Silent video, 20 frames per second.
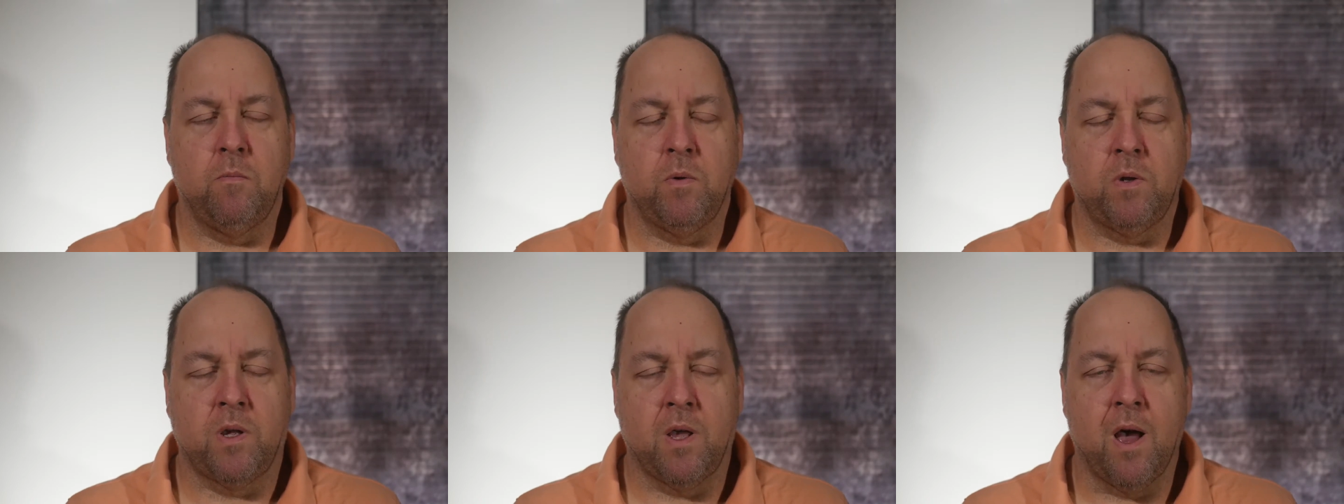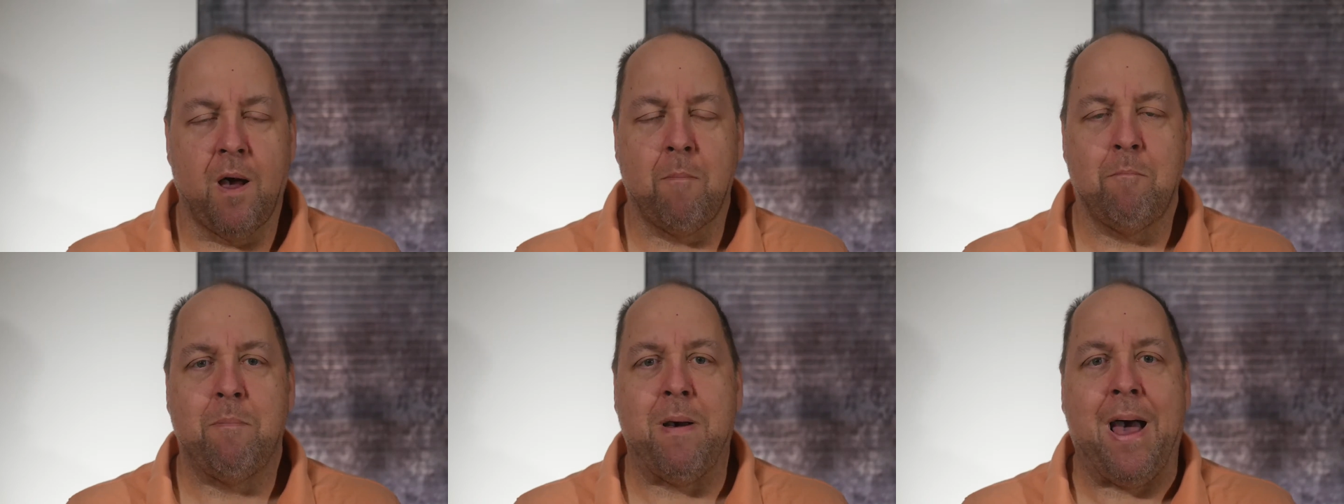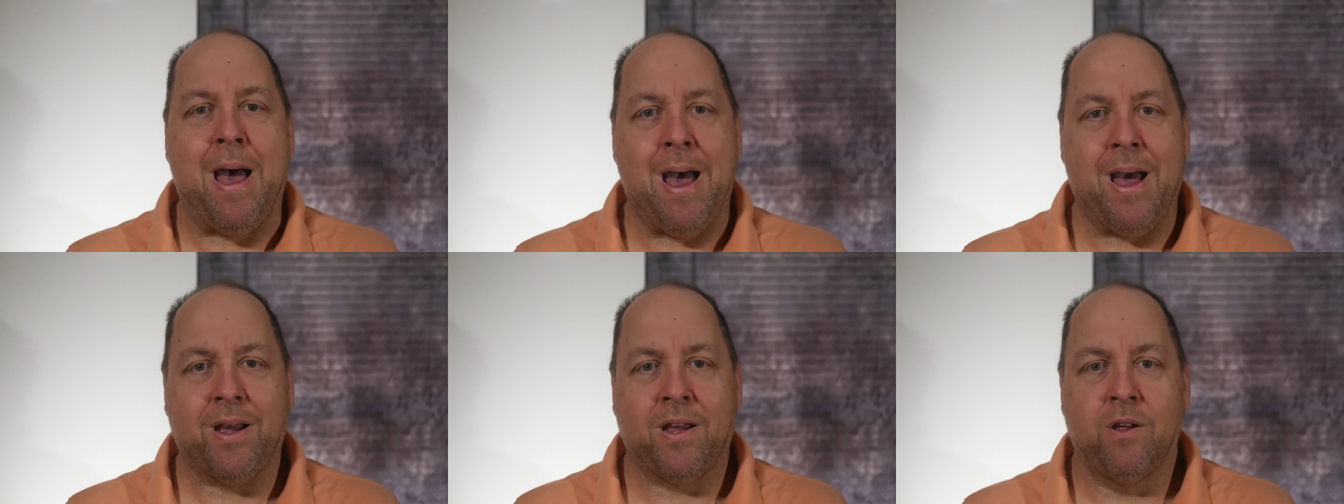come
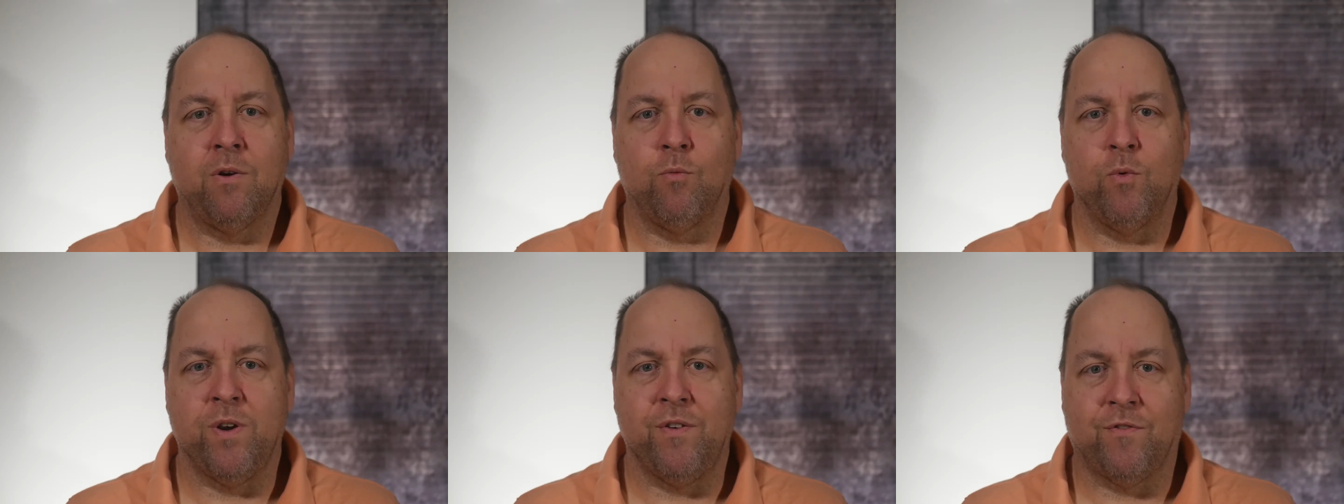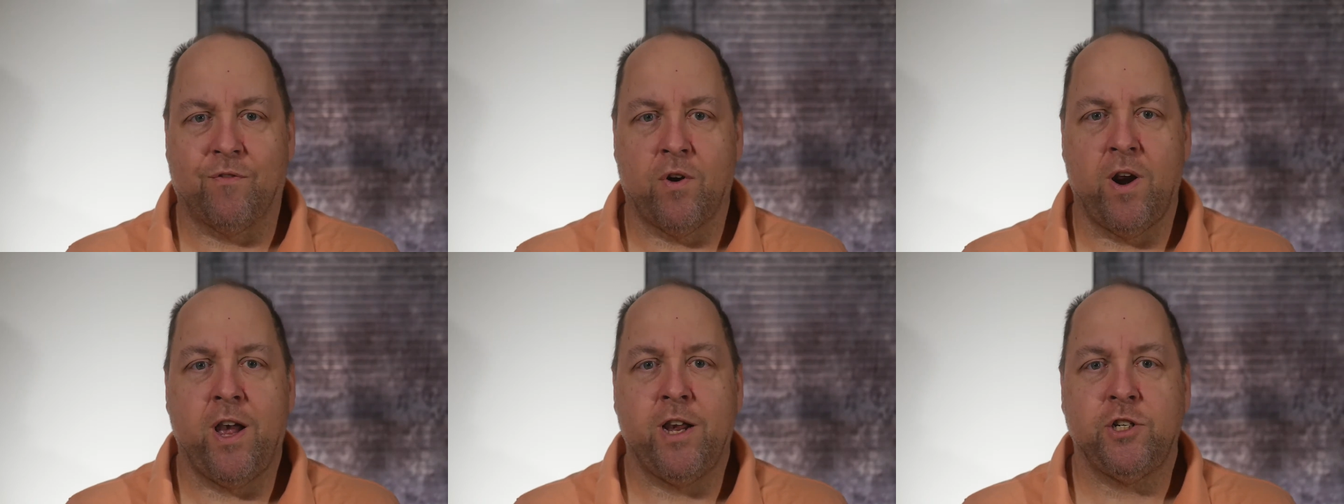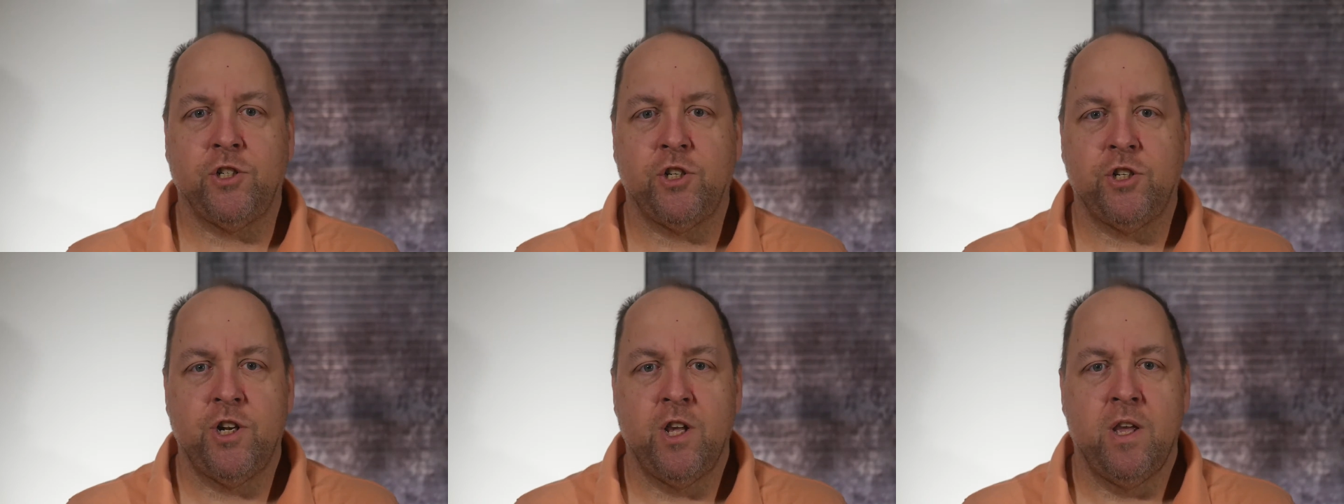back
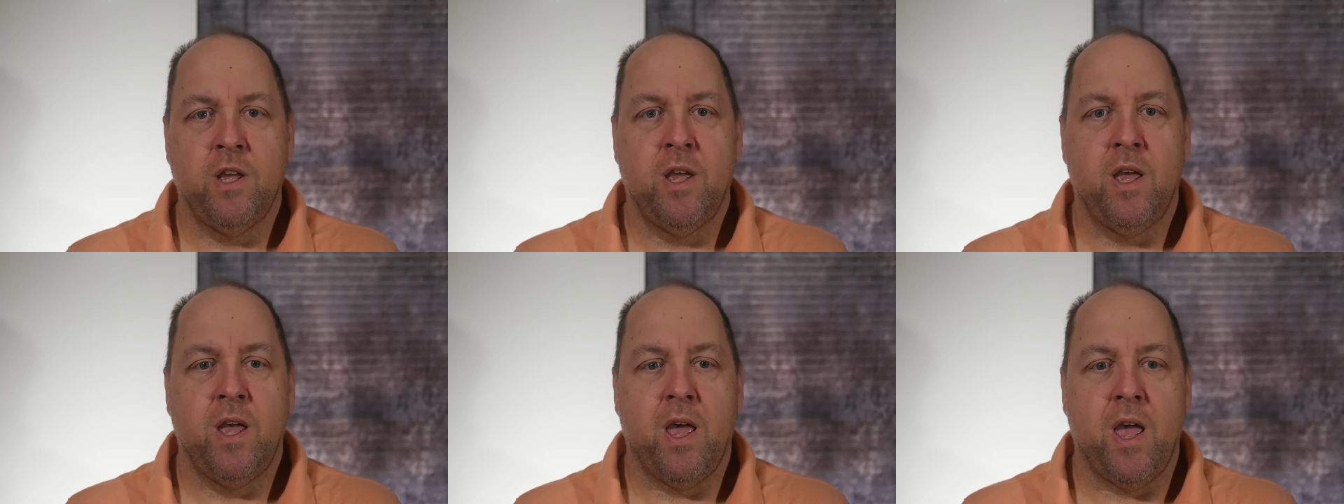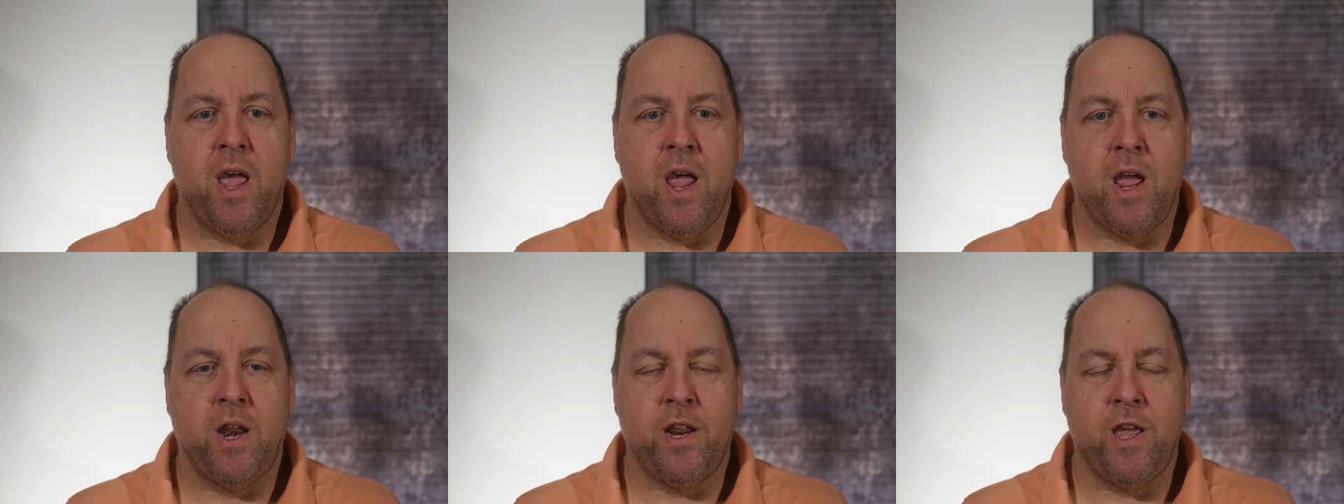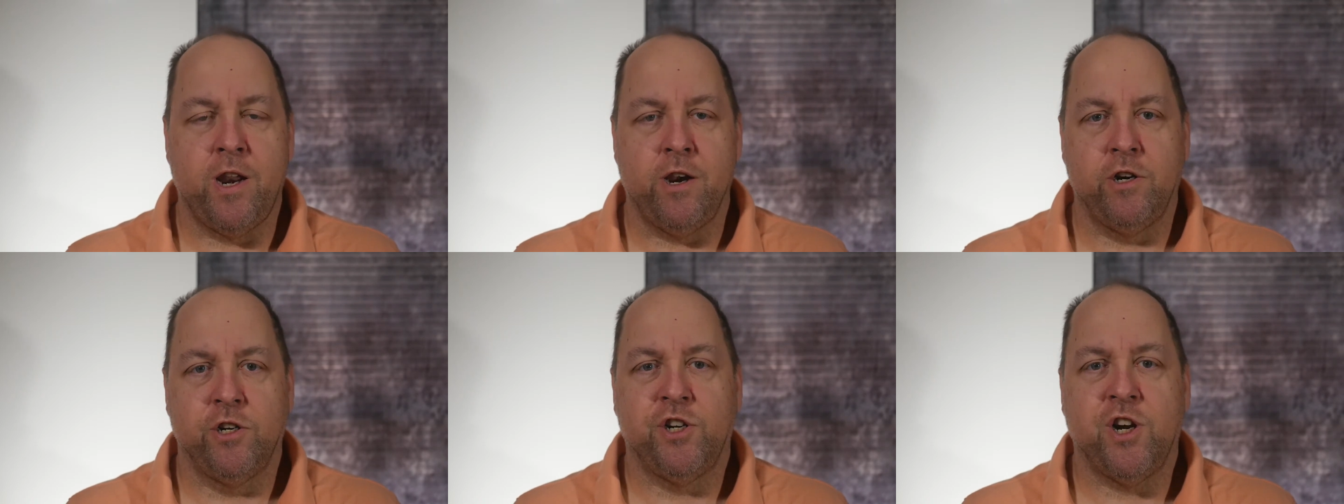refreshed and
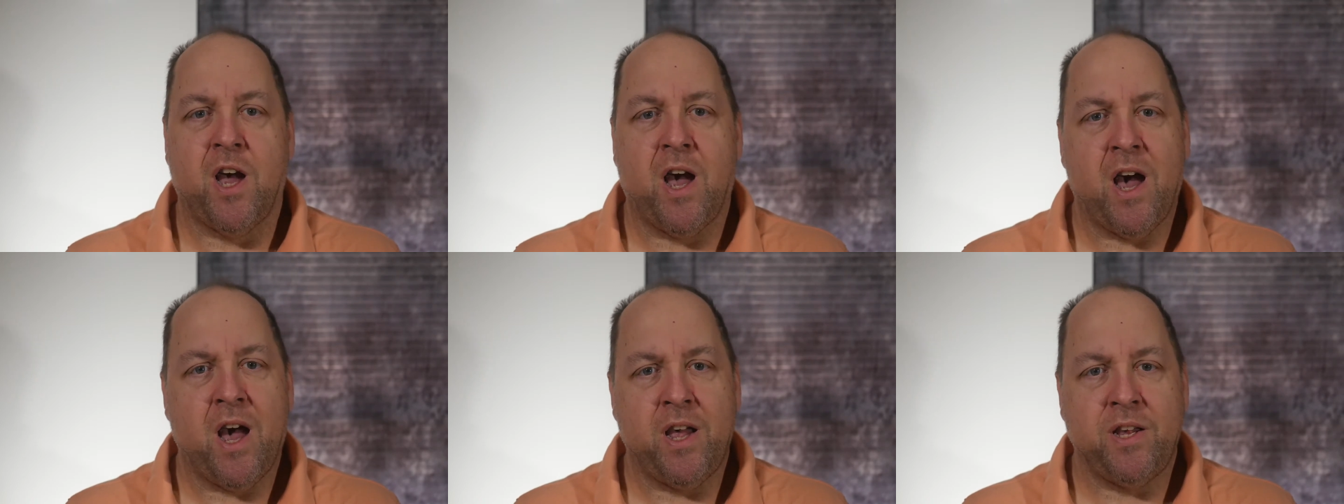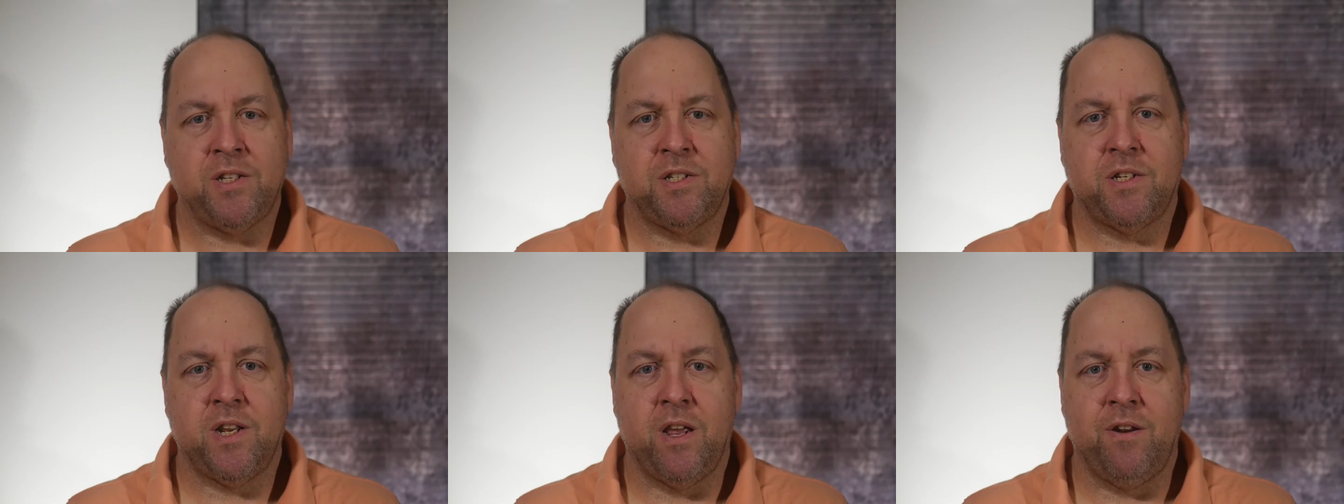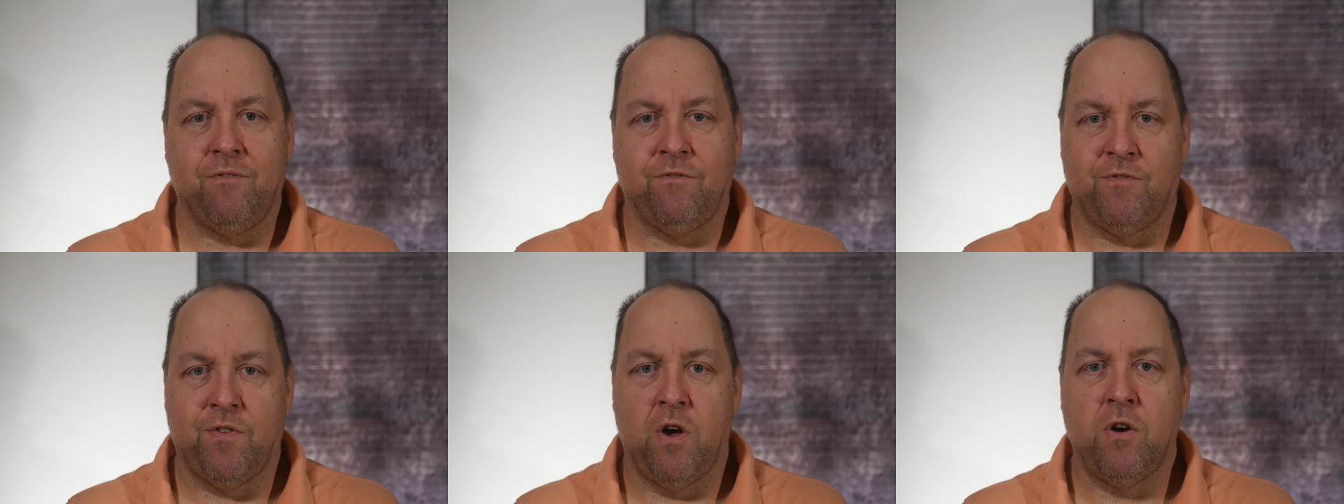energized
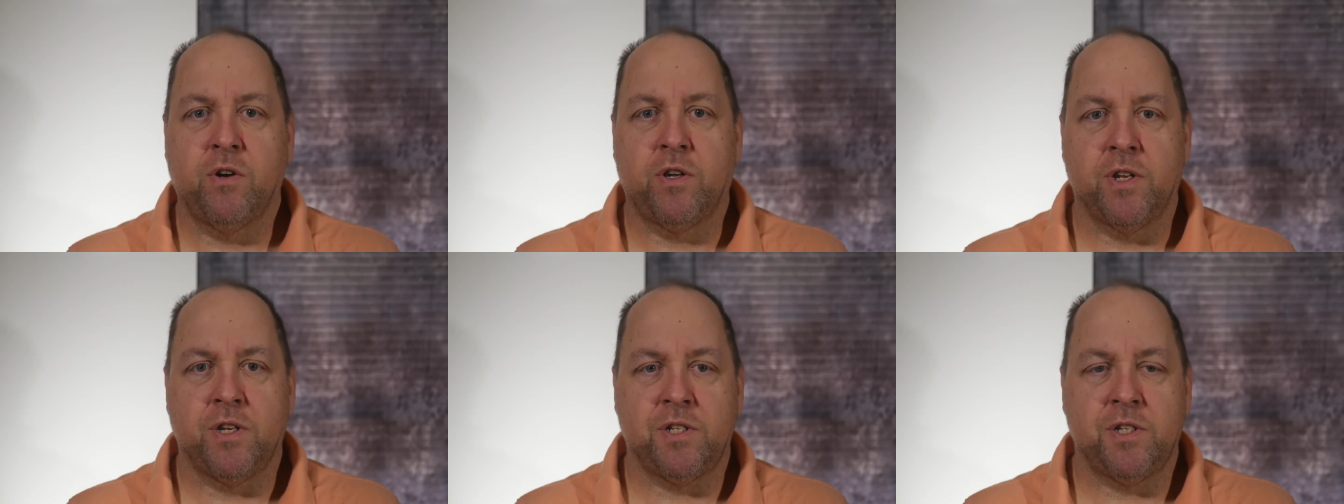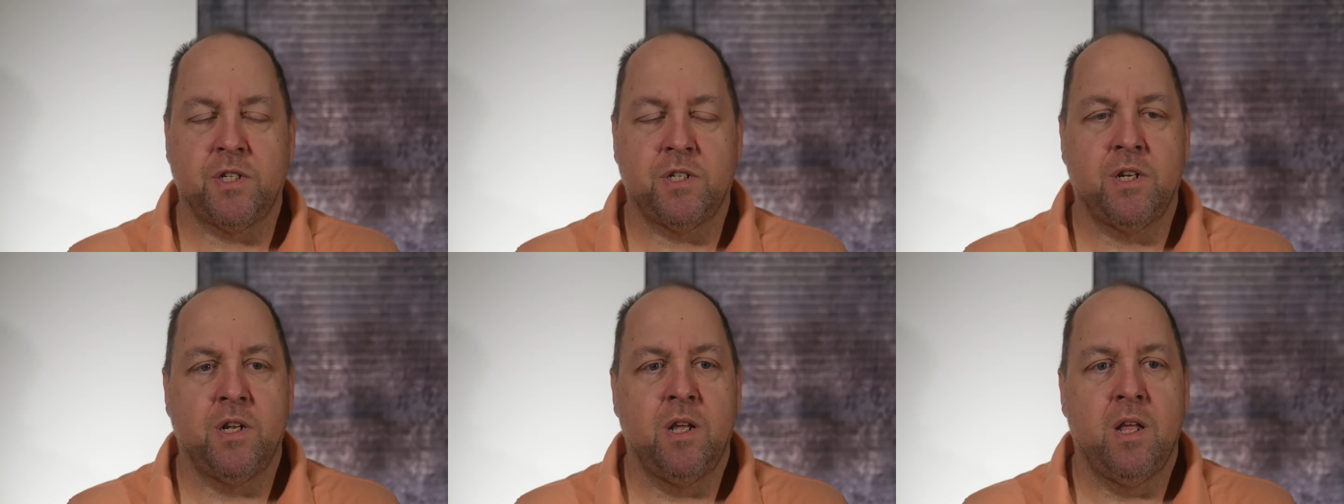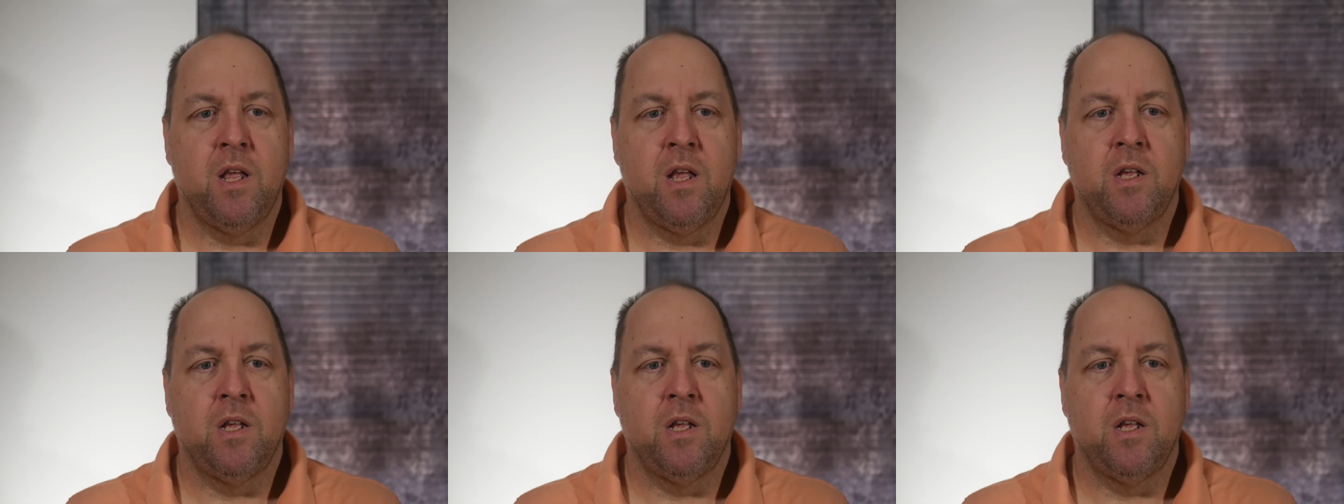and focused,